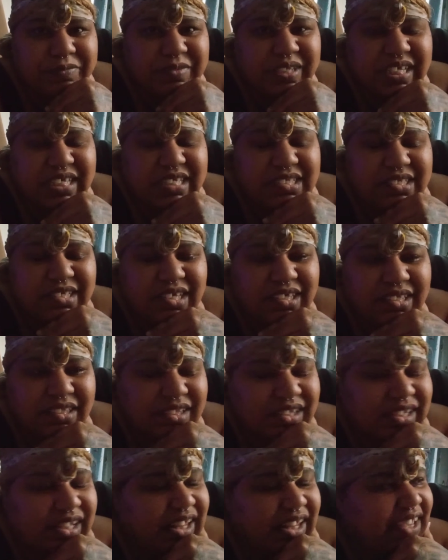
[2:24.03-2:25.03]
It's
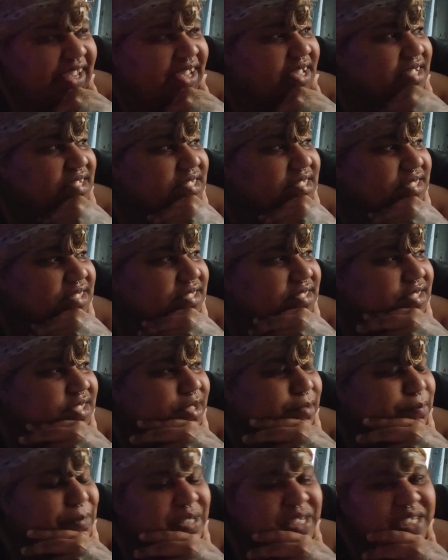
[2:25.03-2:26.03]
getting late.
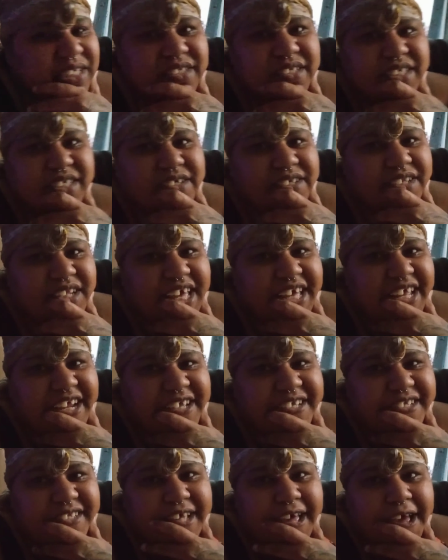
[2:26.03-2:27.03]
I mean, it's still light
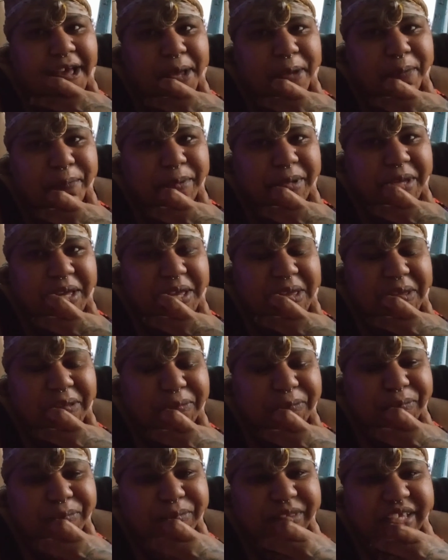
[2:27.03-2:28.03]
outside, but
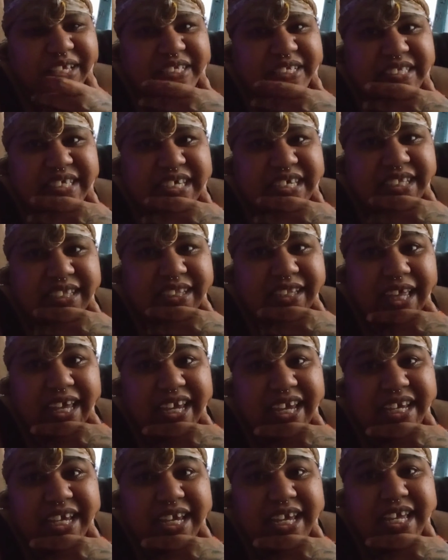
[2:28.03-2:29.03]
it's getting
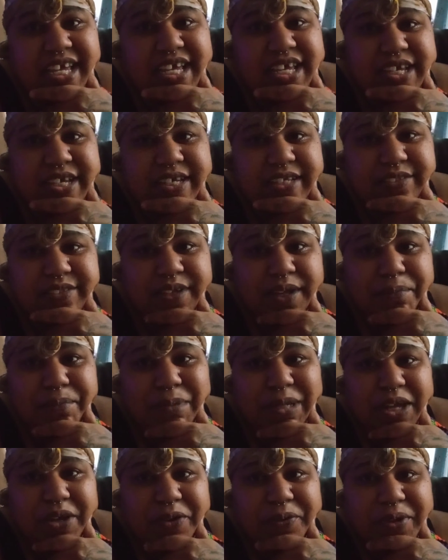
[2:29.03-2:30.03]
late. So I'm
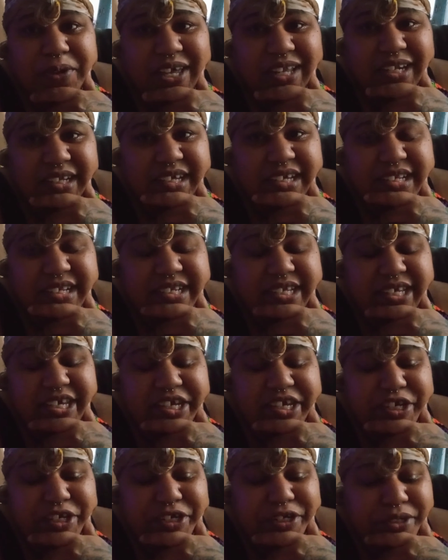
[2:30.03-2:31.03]
gonna go ahead and end it
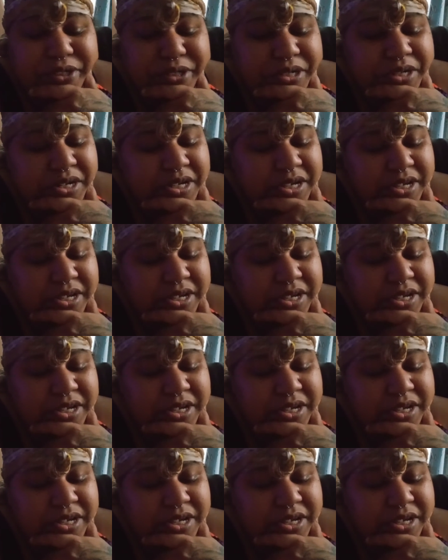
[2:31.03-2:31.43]
here.